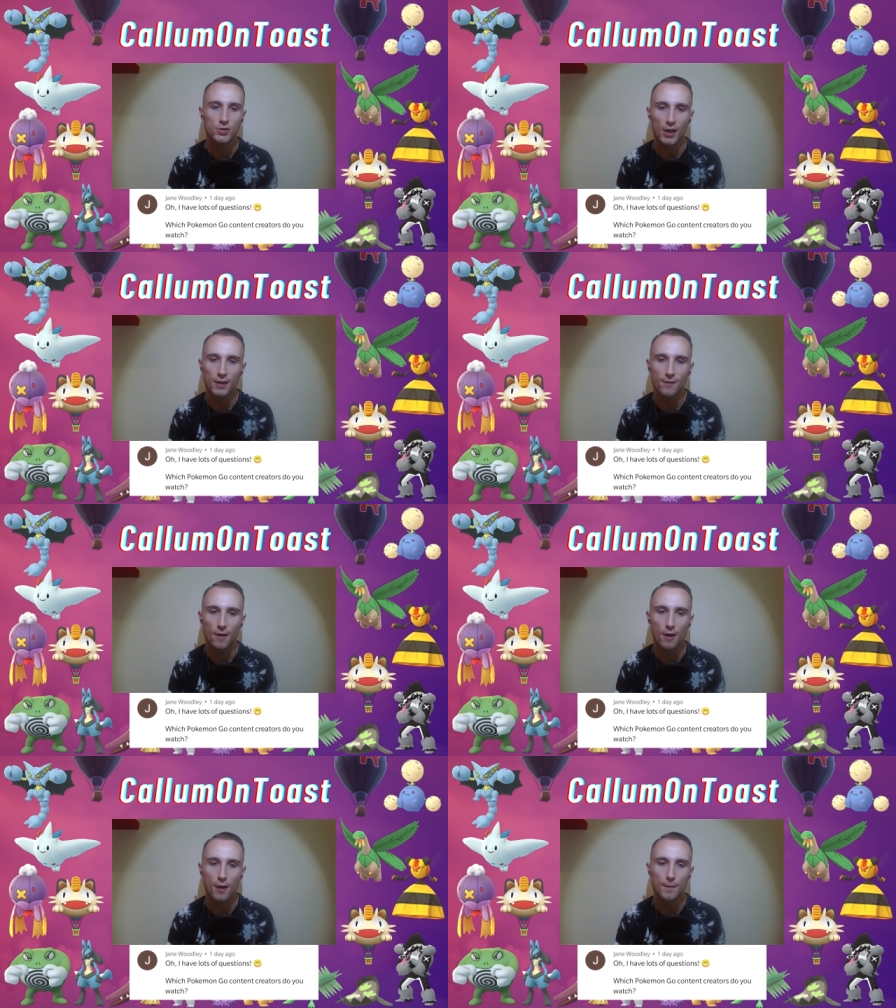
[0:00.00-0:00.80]
J
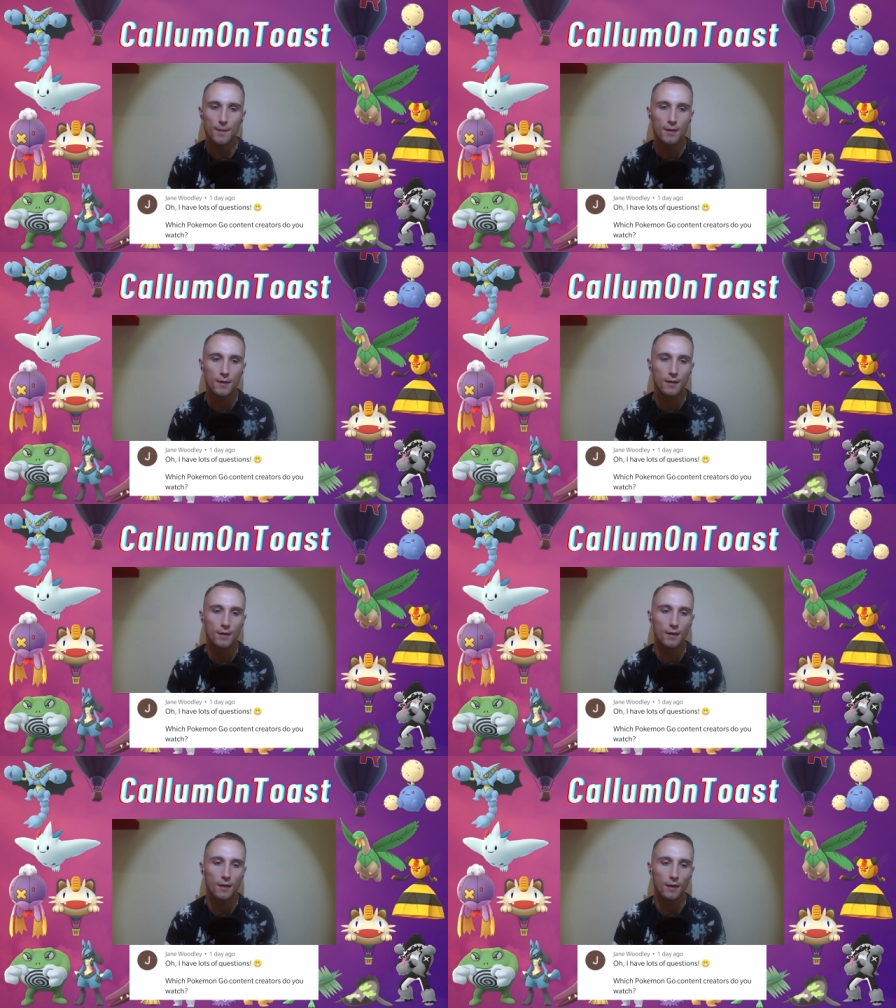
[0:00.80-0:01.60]
Farm,
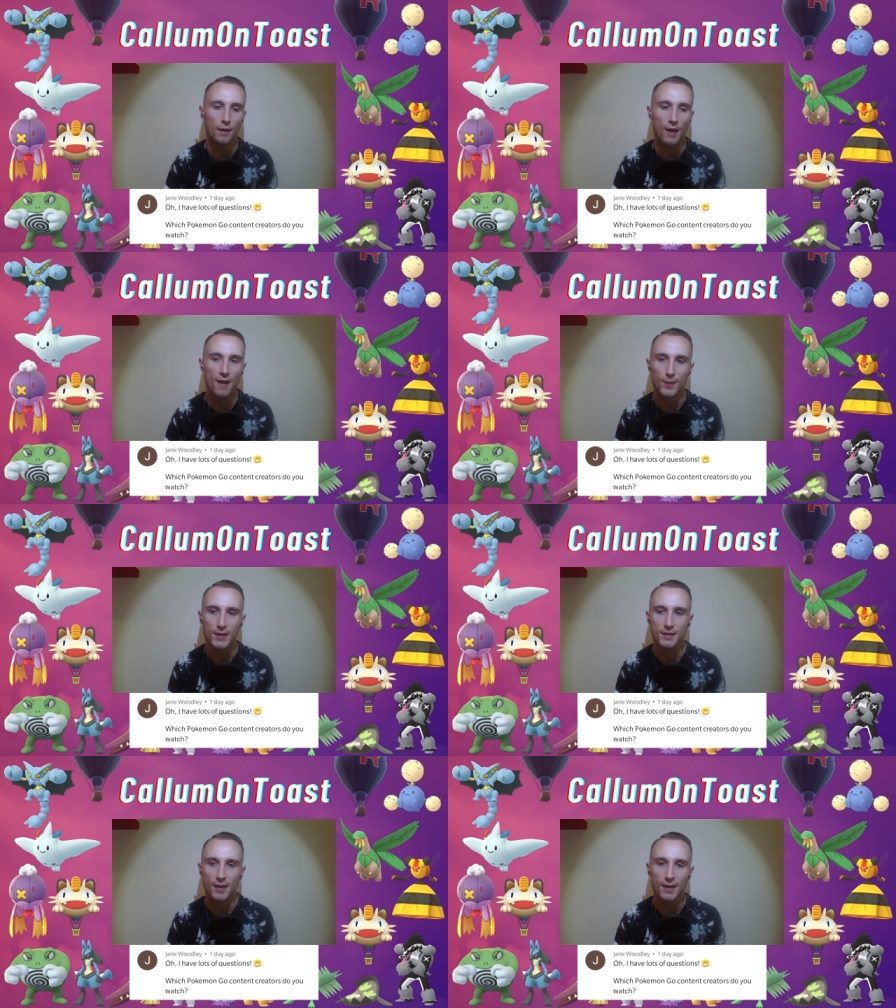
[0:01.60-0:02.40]

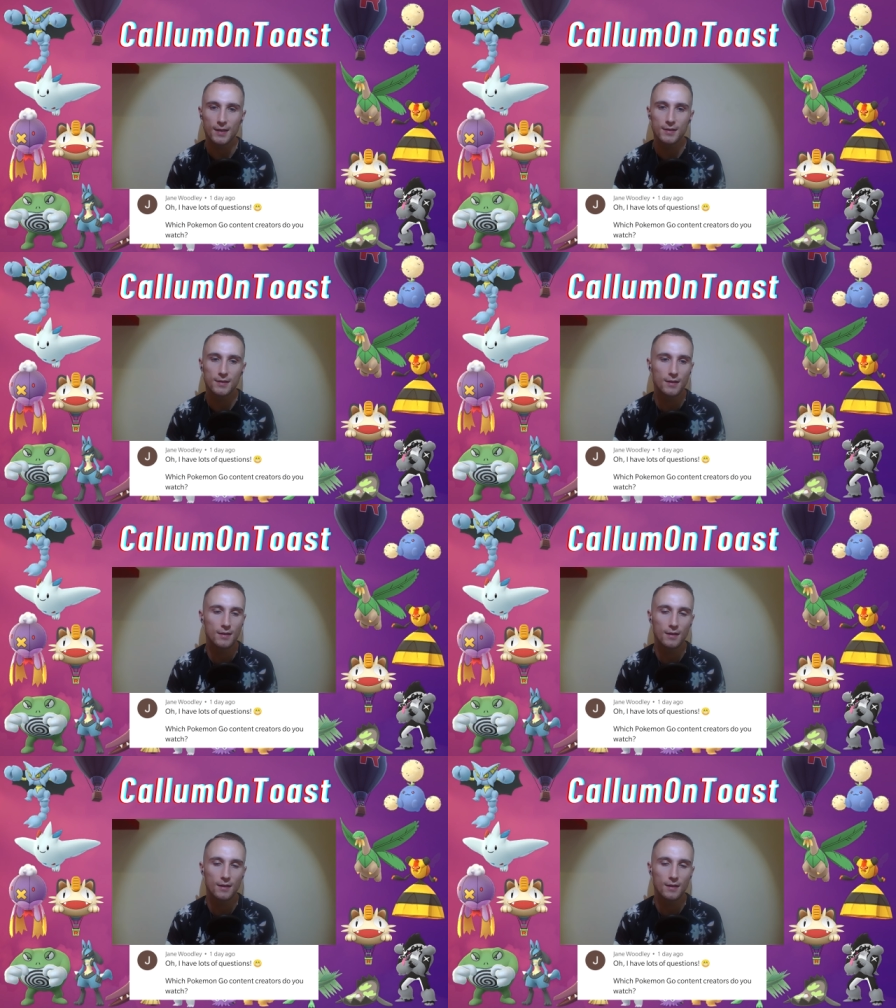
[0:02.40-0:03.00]
FP Sticks,